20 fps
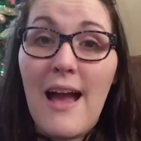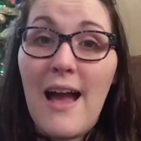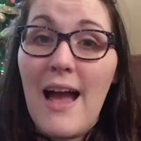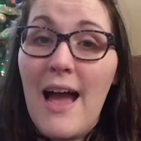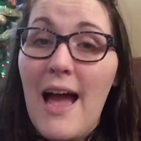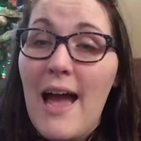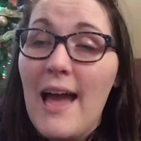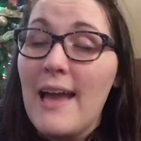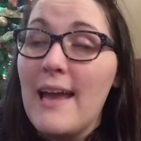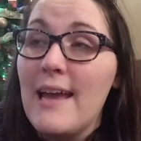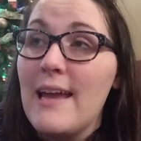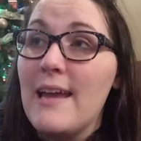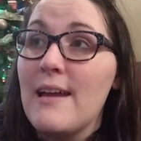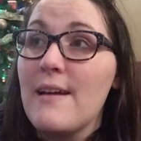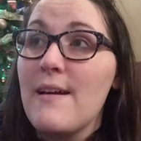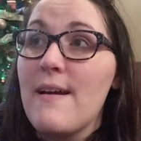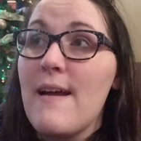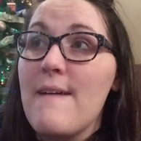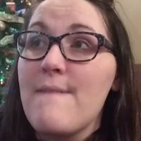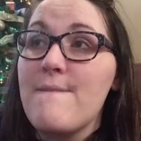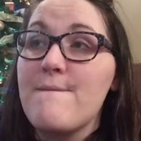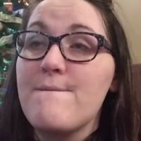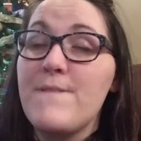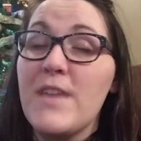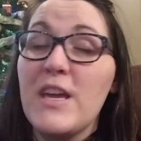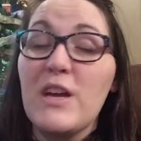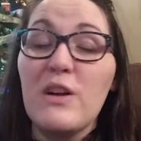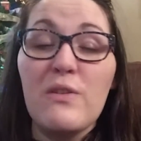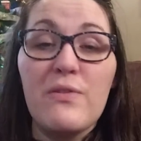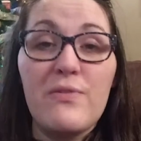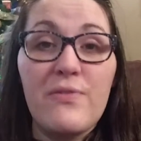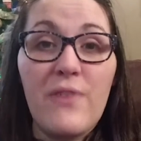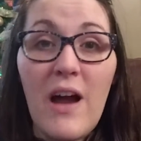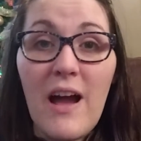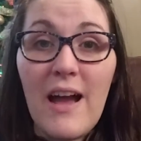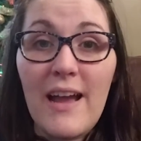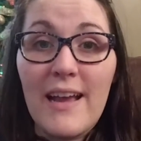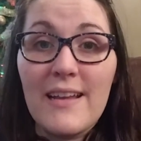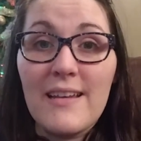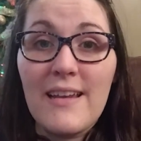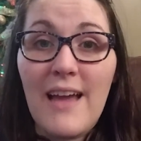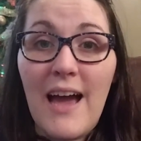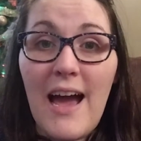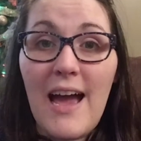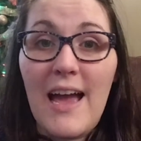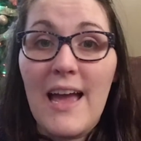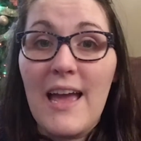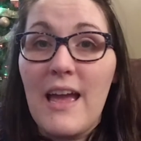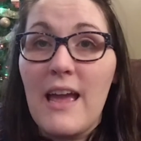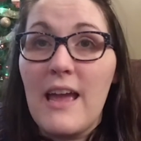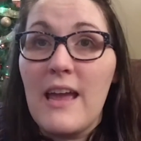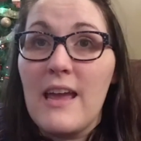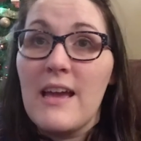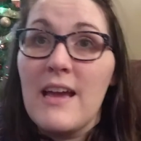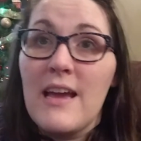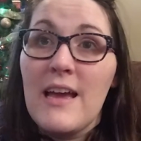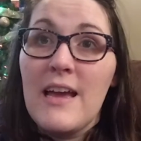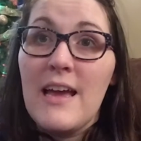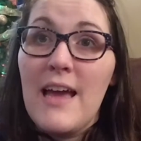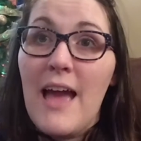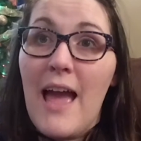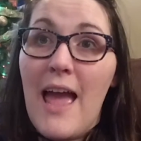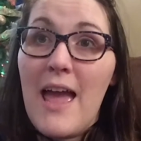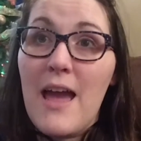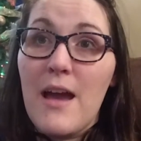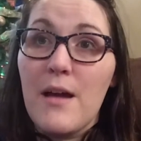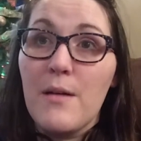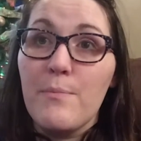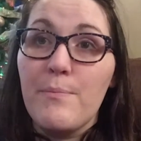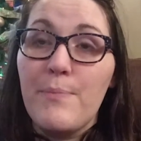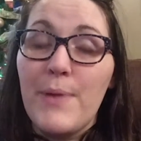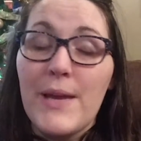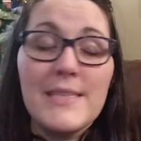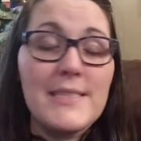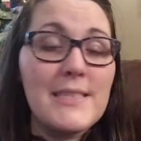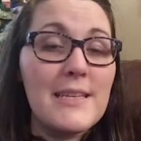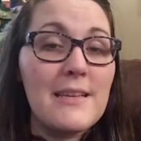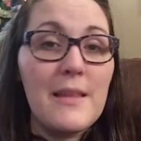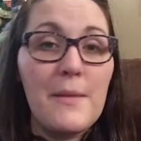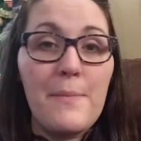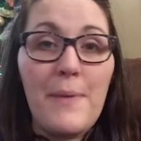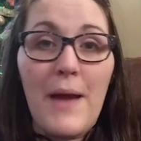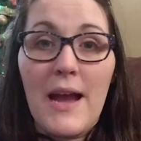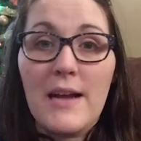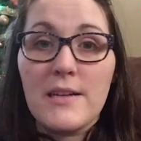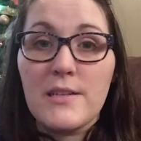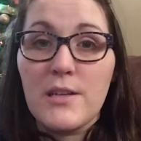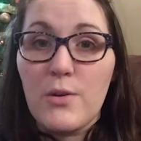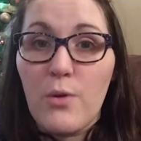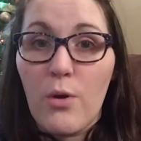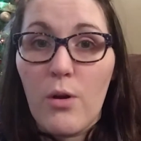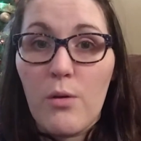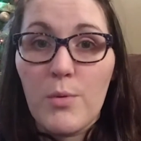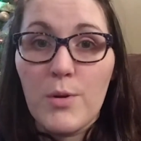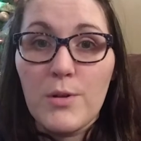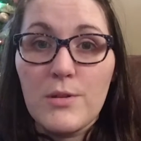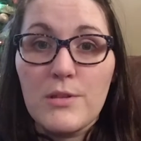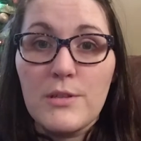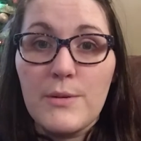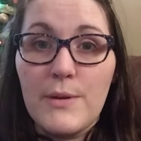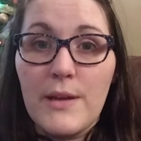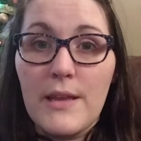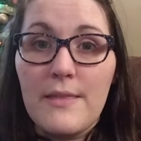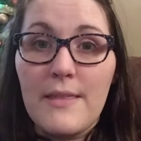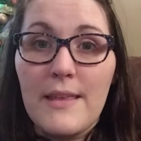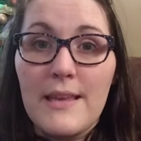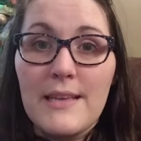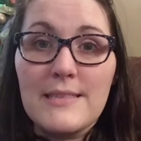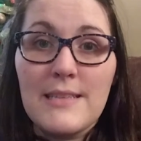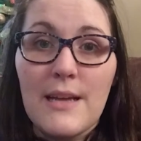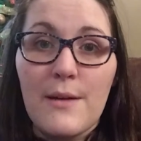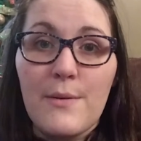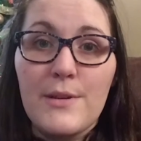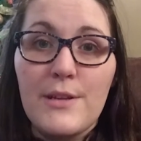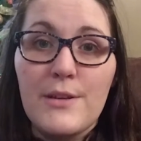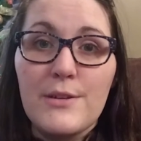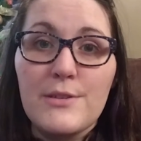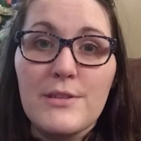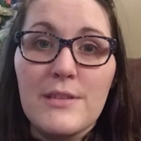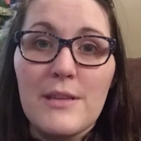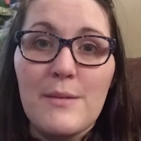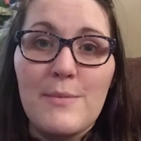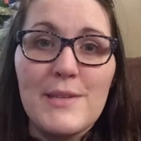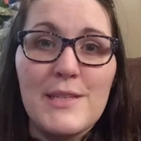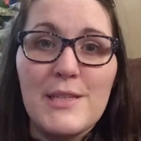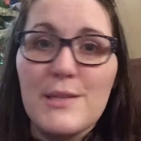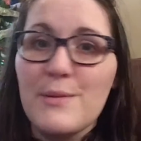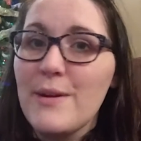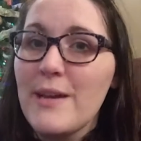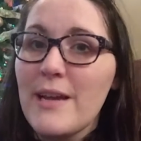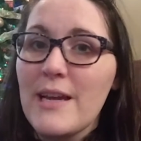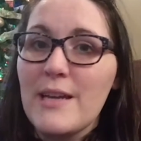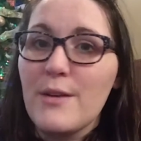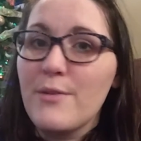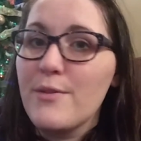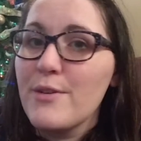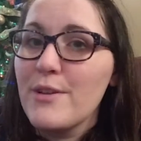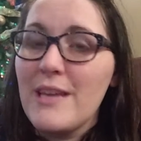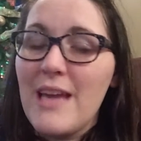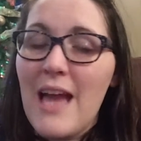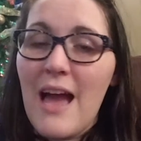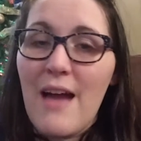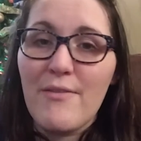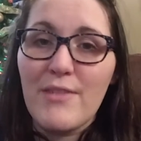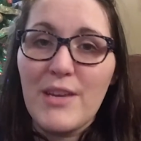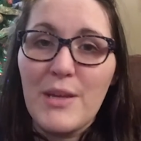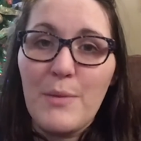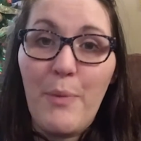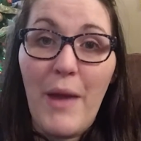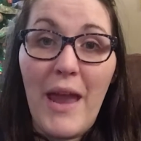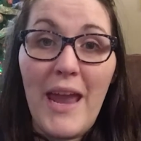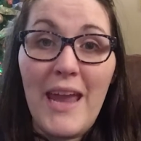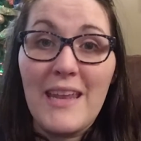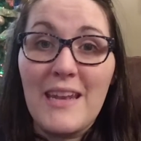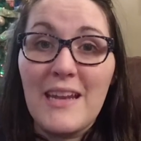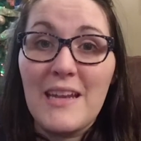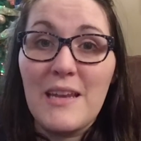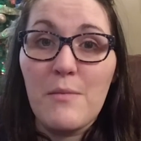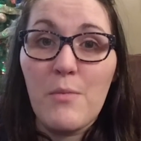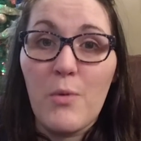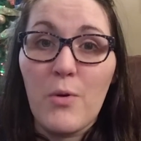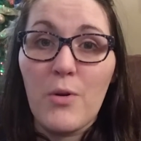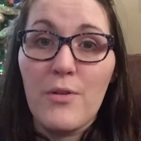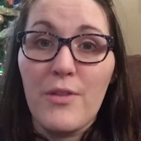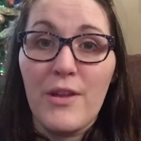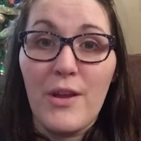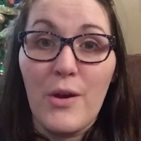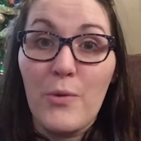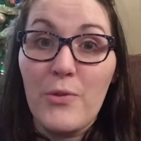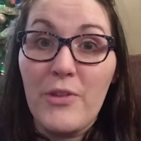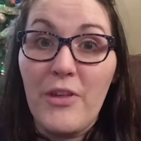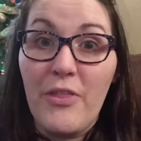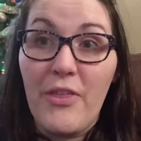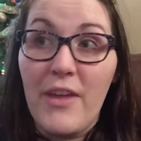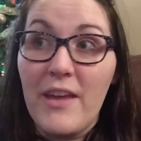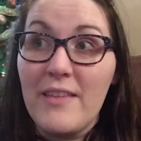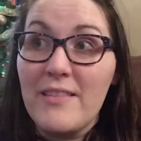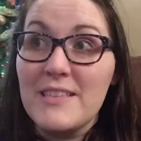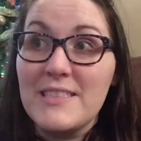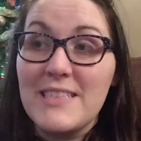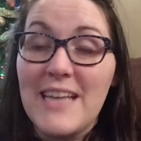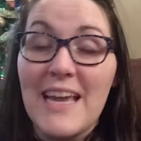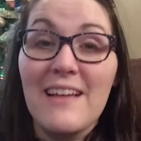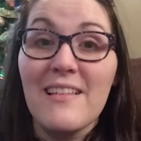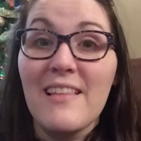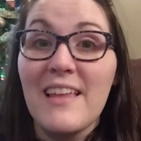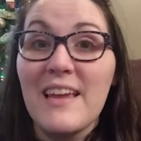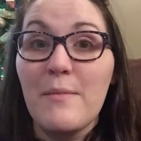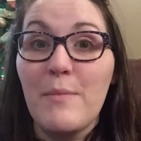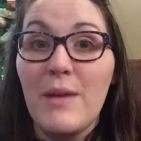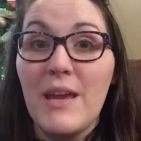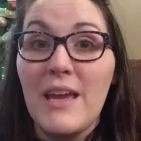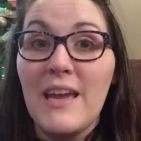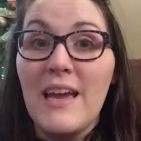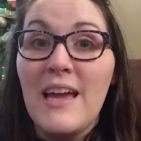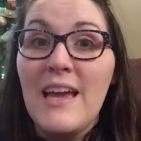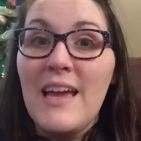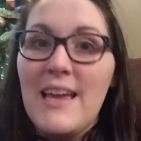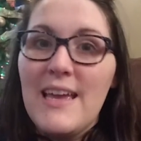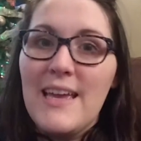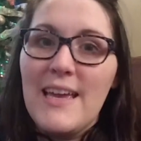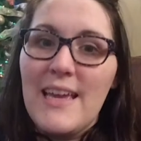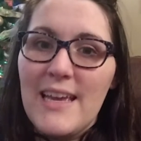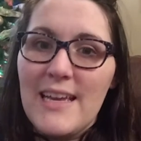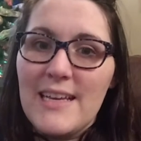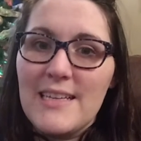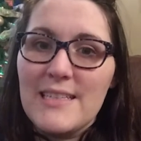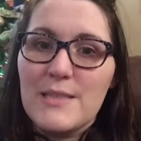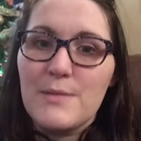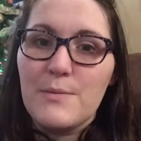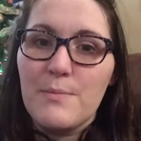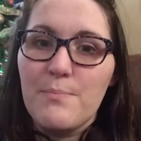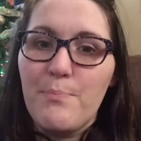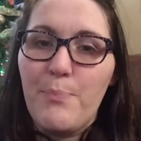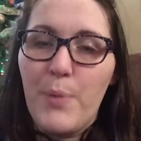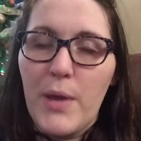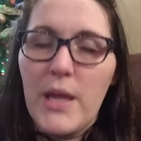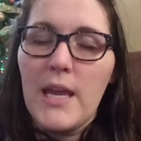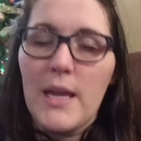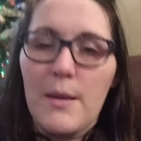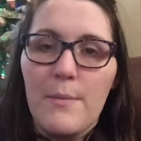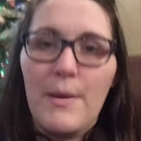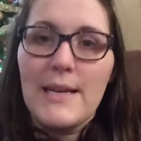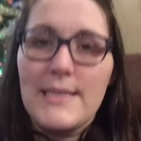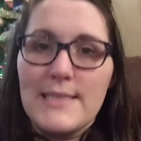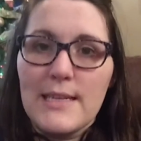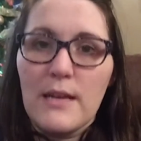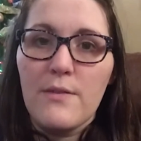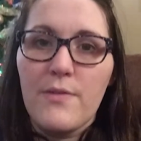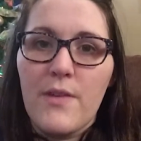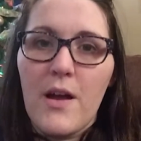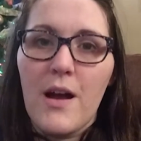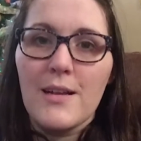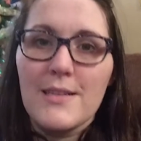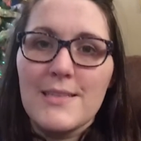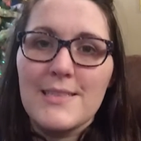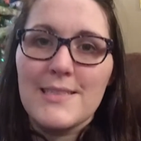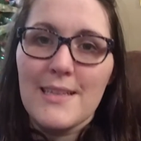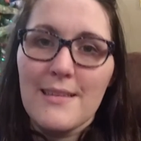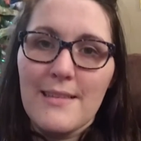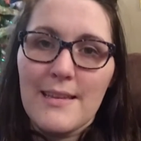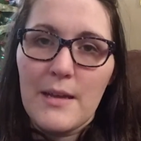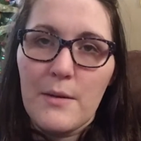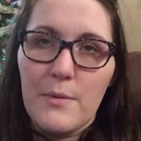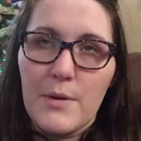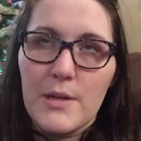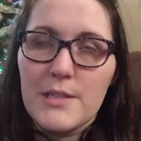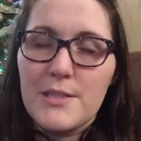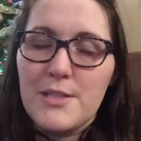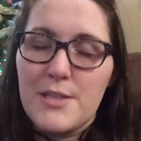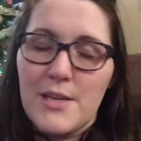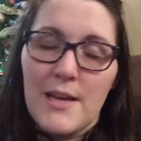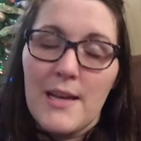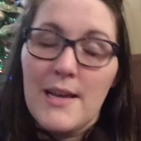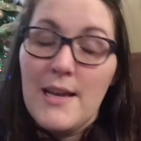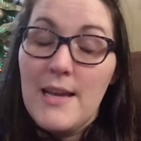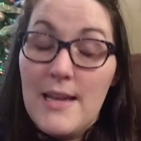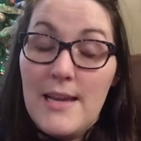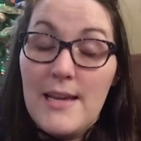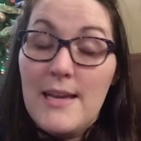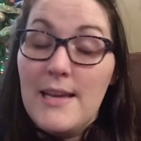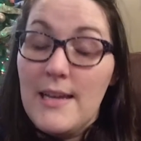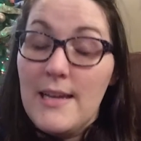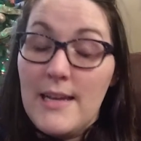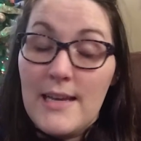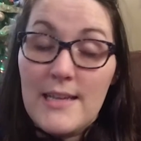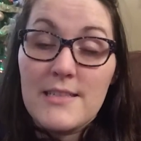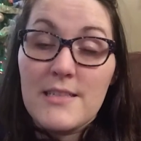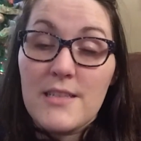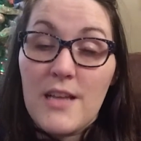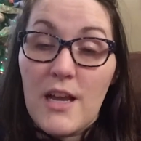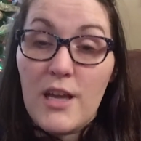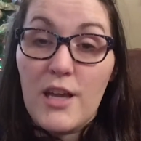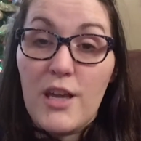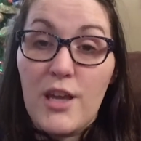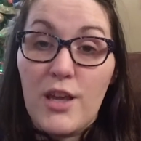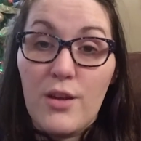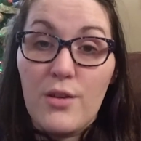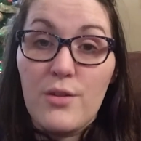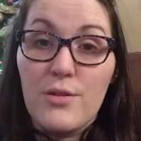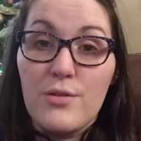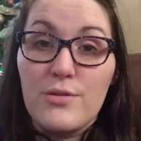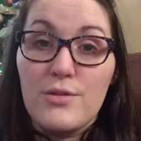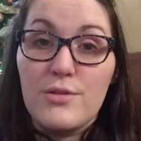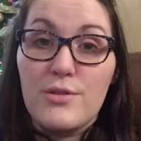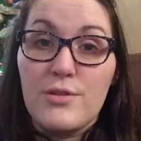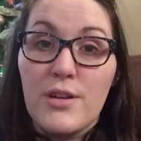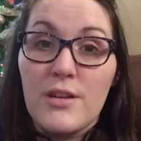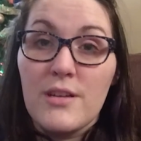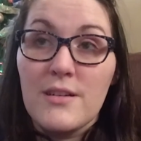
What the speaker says: I feel fine. I am basically back to normal, doing things I would usually be doing. I don't really have any pain anymore. The only thing that's ailing me is peeing myself constantly, which is a huge